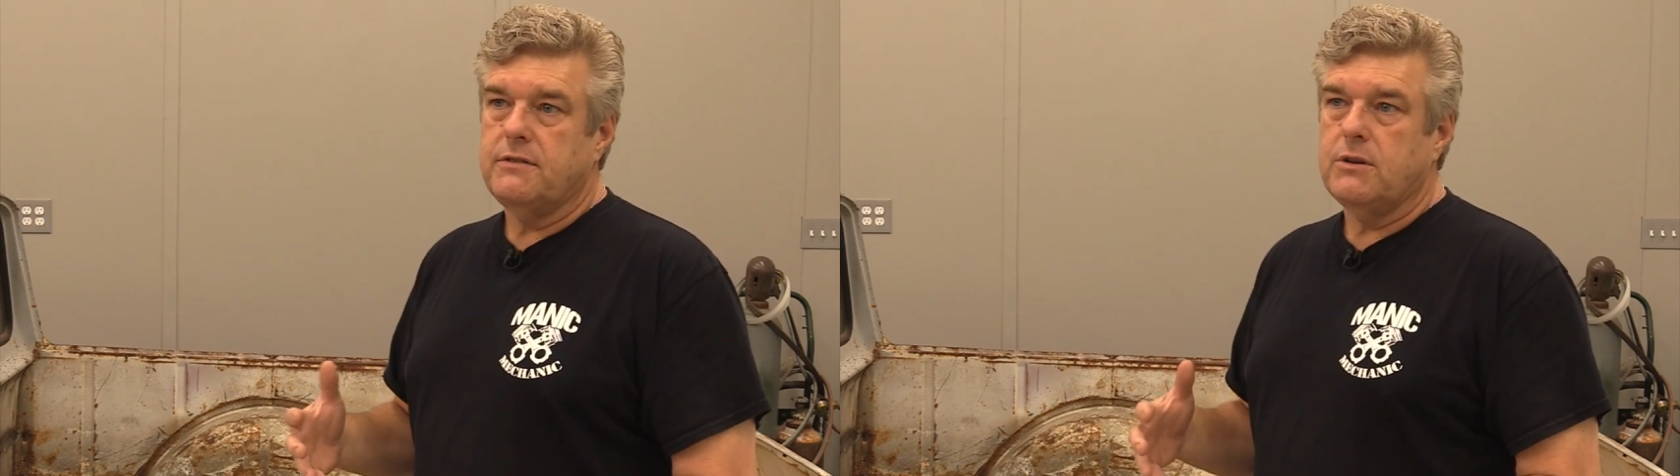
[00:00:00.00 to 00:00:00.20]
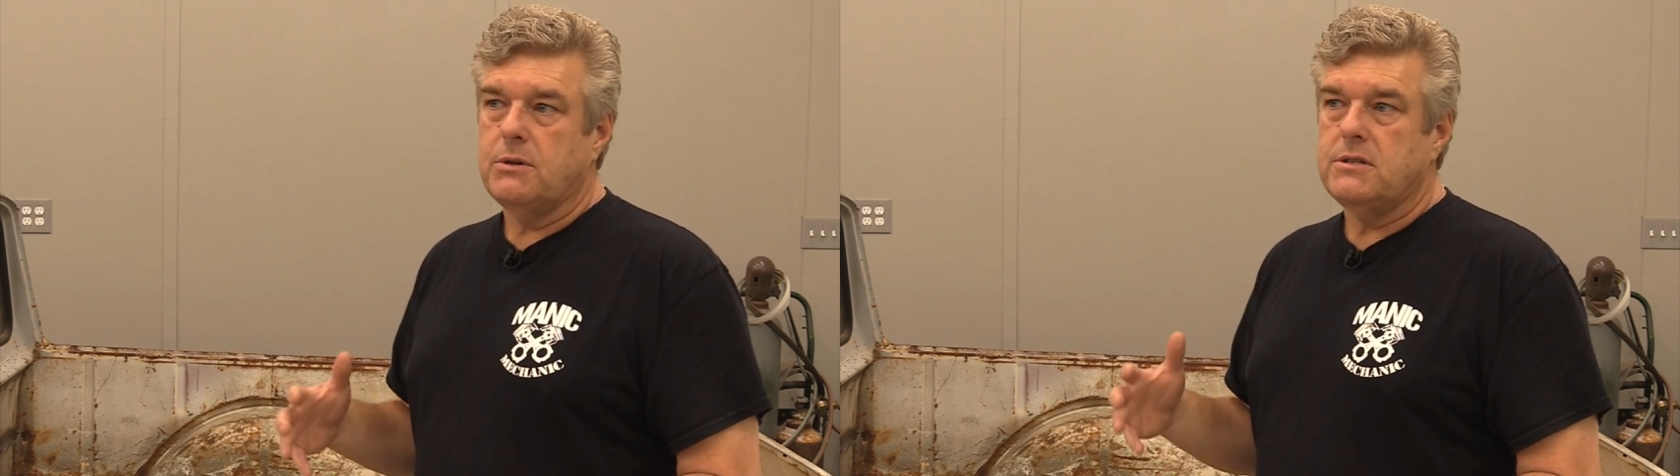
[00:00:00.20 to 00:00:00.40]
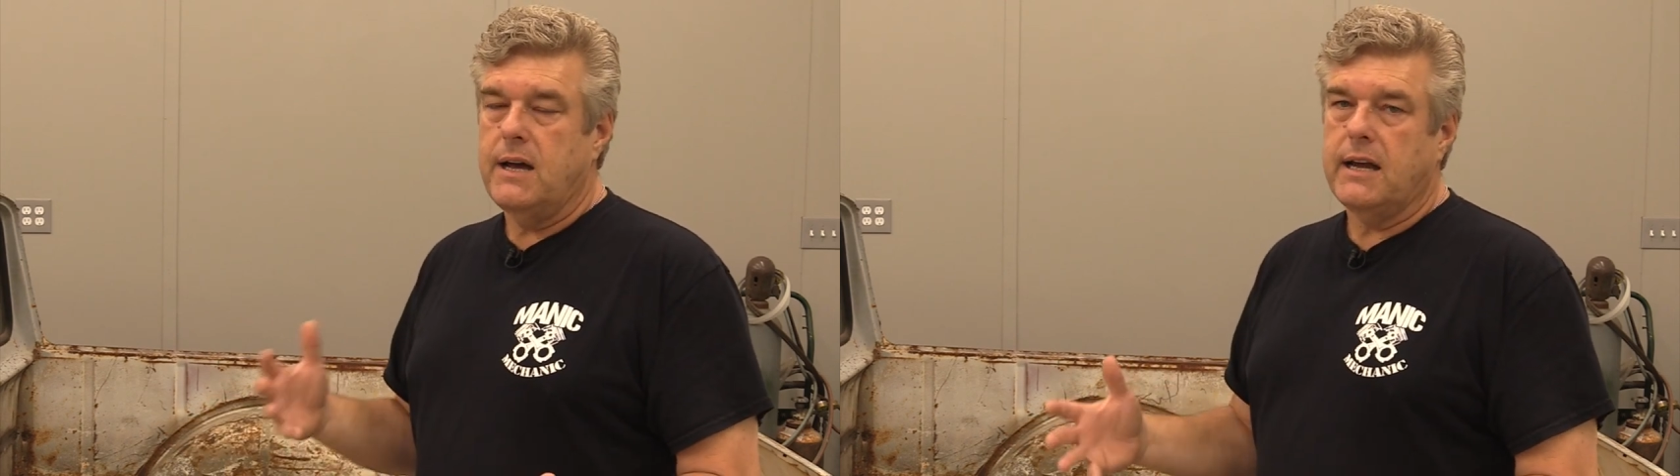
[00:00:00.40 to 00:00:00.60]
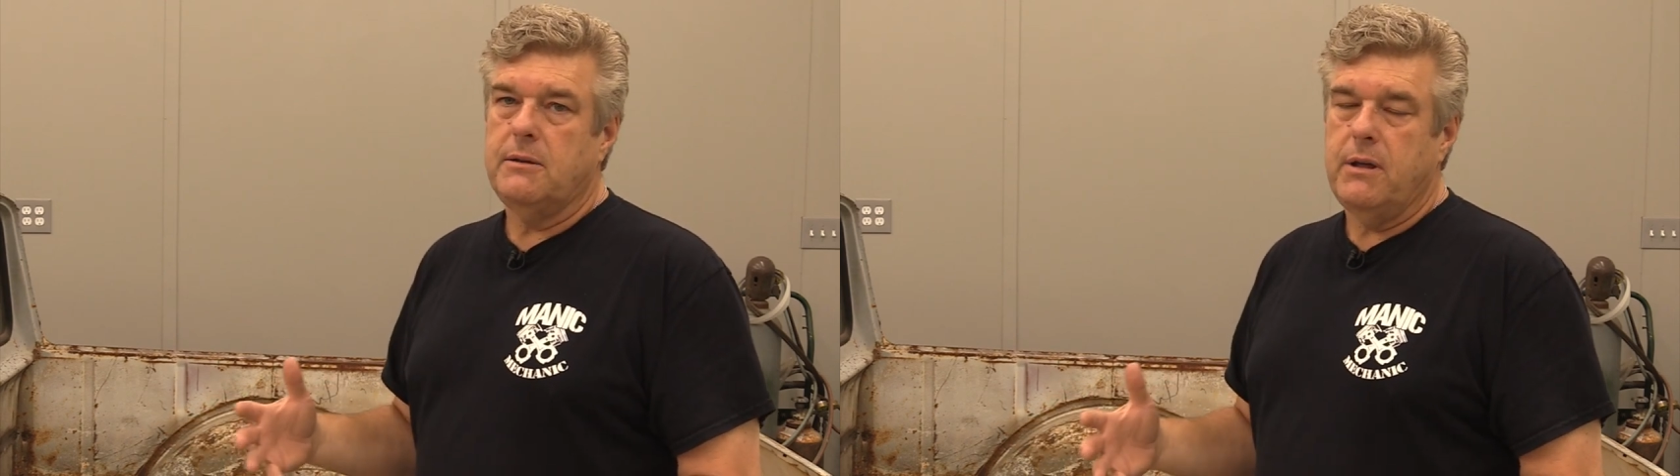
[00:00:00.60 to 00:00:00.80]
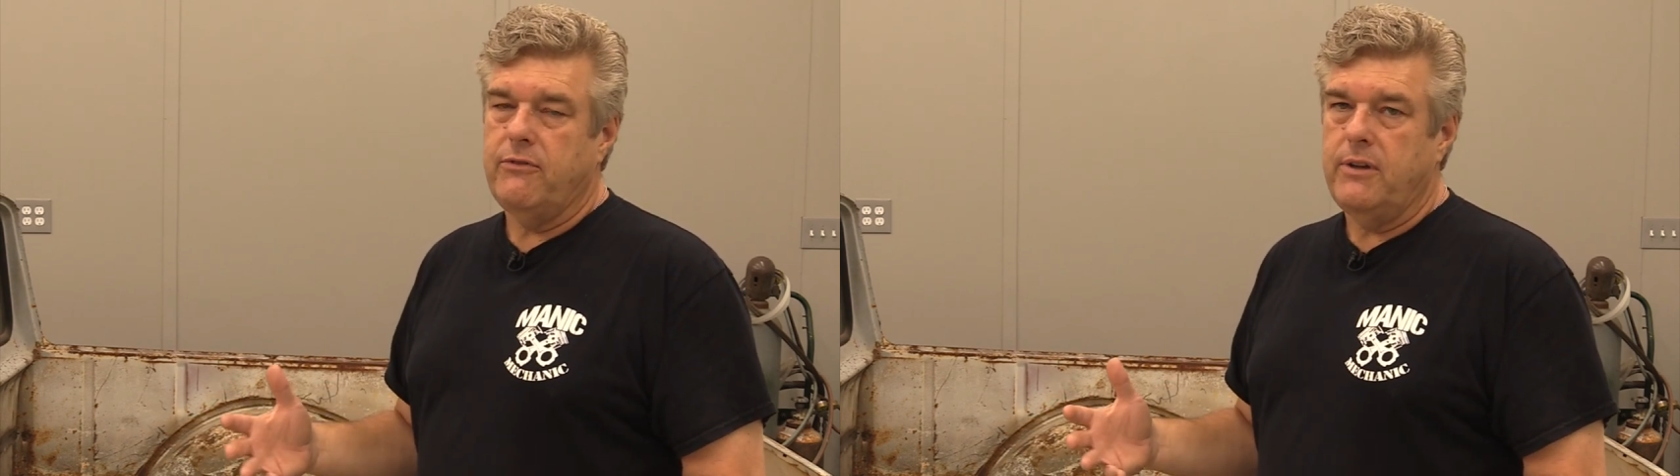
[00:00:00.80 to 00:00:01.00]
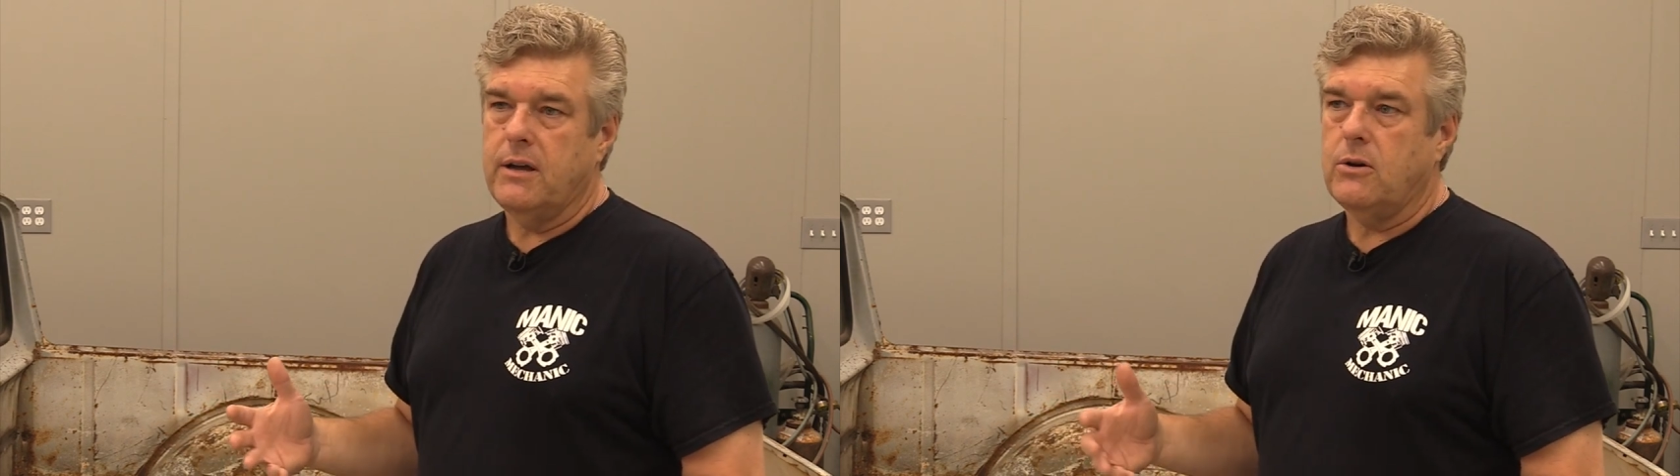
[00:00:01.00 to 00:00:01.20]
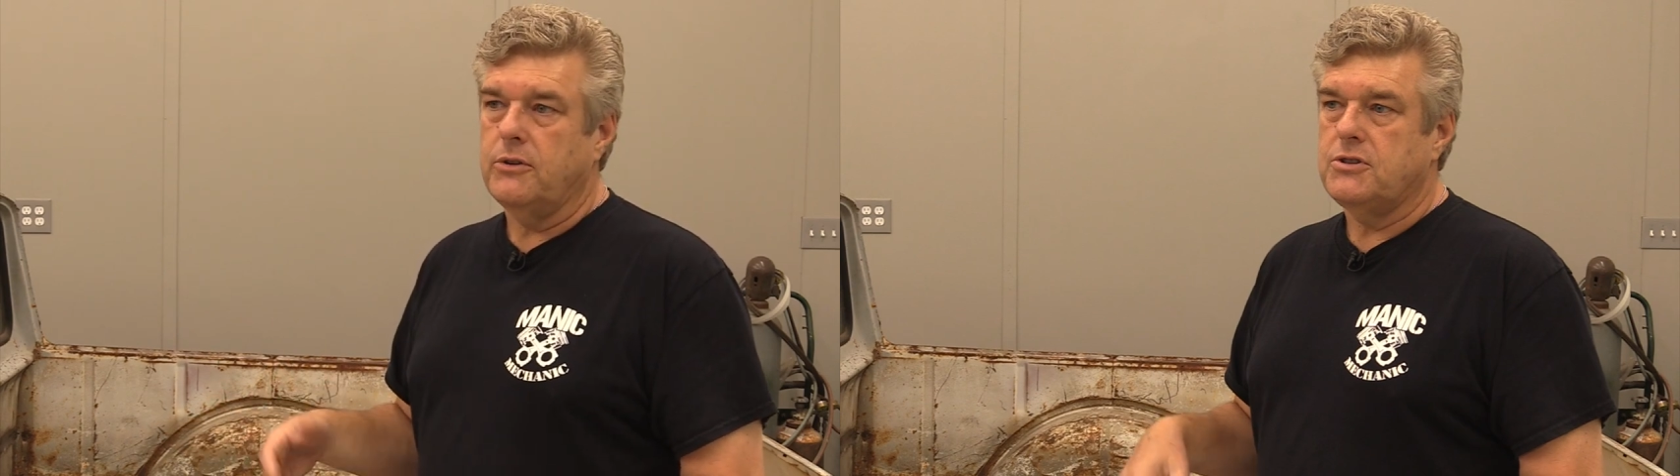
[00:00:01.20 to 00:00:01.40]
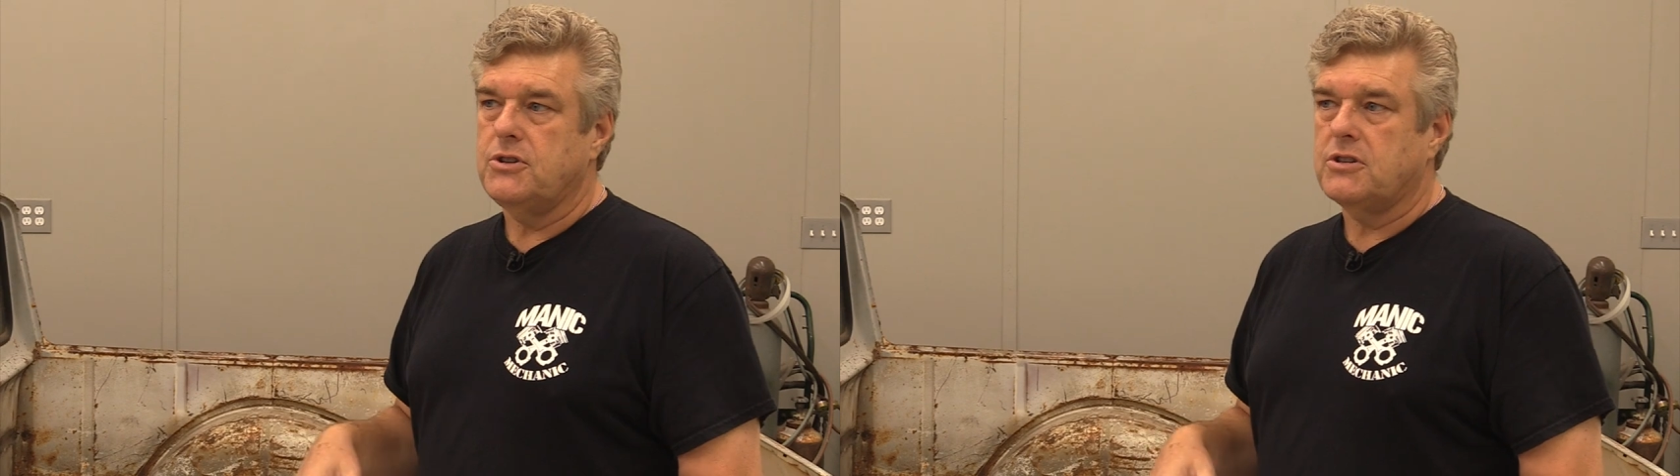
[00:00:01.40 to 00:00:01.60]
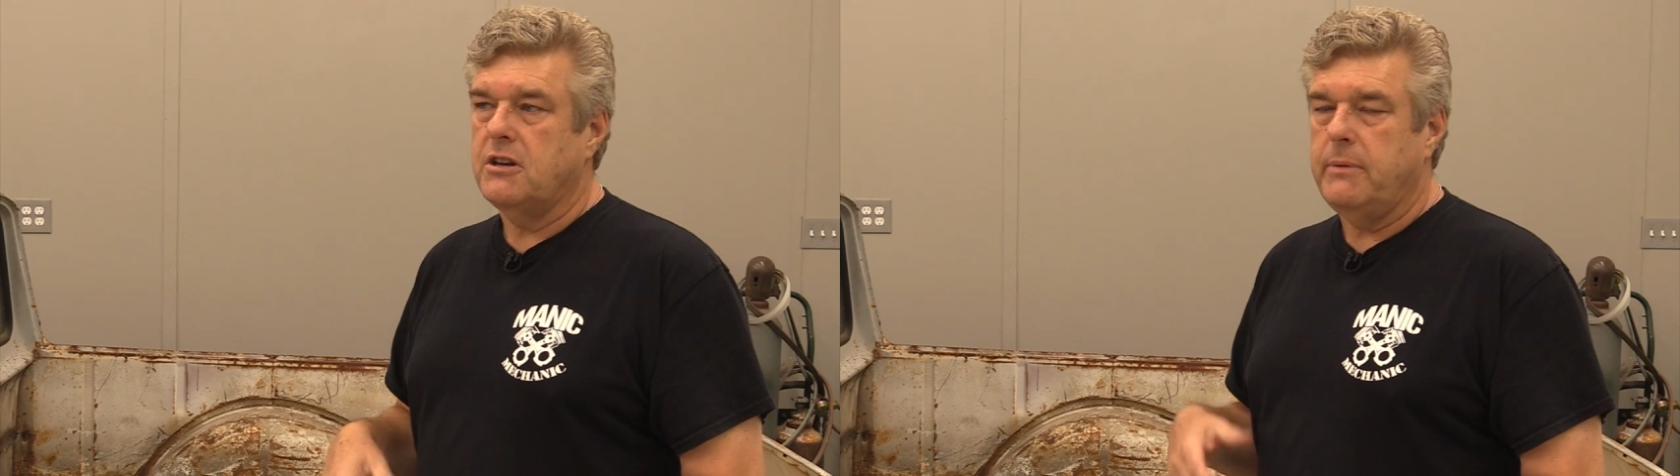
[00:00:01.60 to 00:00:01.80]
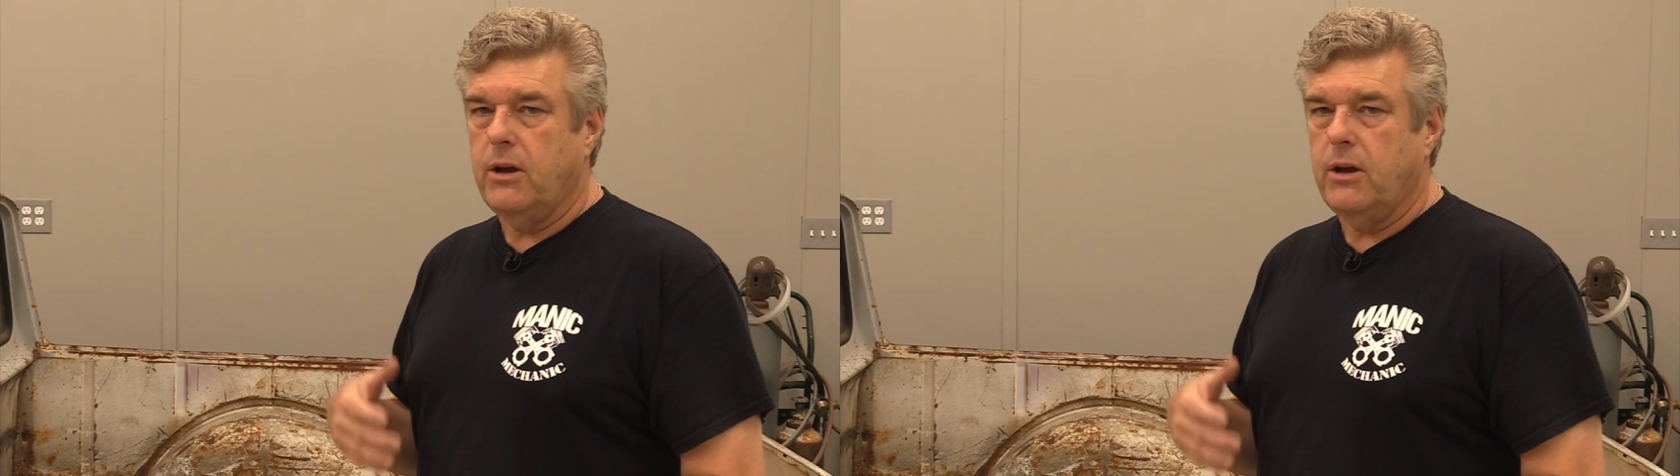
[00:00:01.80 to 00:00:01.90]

So it's not going to be a vehicle that's just going to be